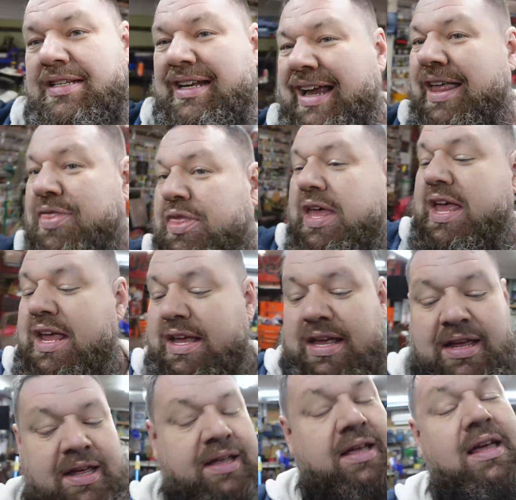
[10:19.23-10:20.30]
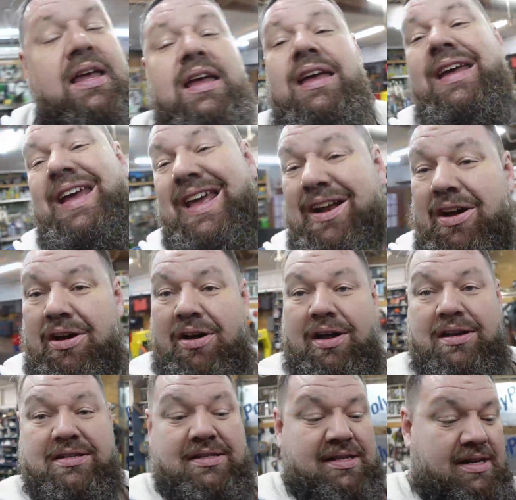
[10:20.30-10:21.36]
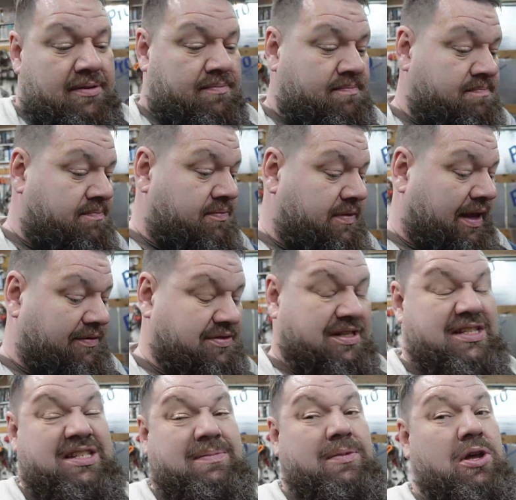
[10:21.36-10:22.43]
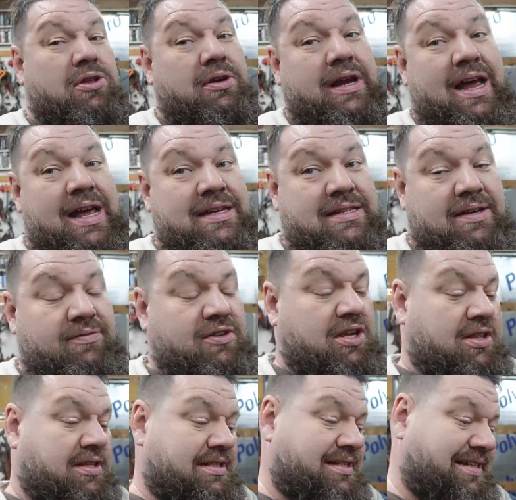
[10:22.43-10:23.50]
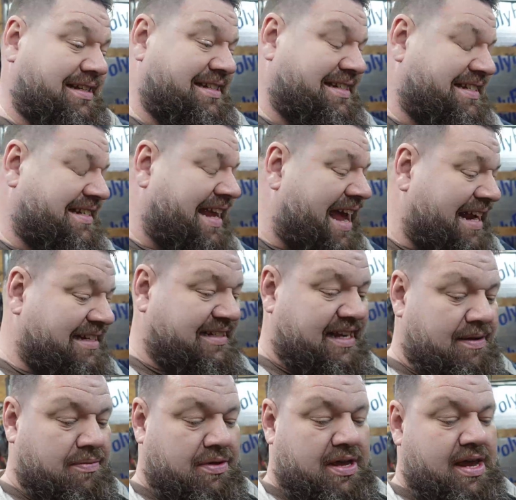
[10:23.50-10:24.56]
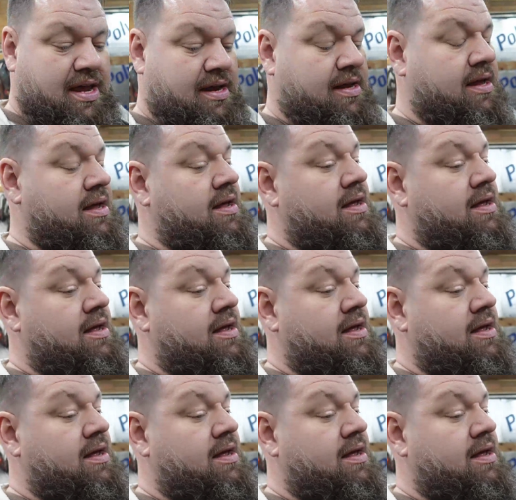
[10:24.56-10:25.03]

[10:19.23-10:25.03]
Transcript: And I think, in all honesty, I've seen some other guys that have done this exact same thing